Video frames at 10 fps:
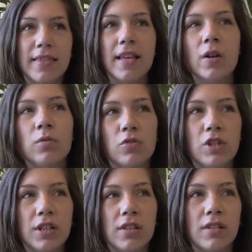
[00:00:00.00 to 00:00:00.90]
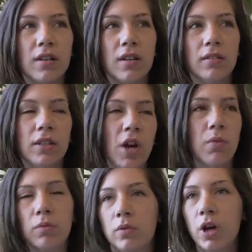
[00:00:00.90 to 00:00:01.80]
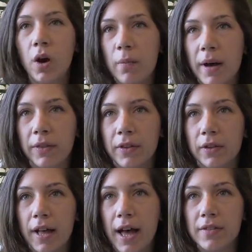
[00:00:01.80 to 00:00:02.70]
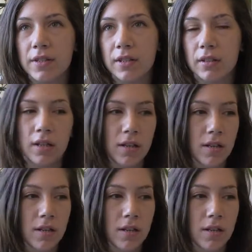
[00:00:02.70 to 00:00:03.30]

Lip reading: They don't just, you know, go about their lives and,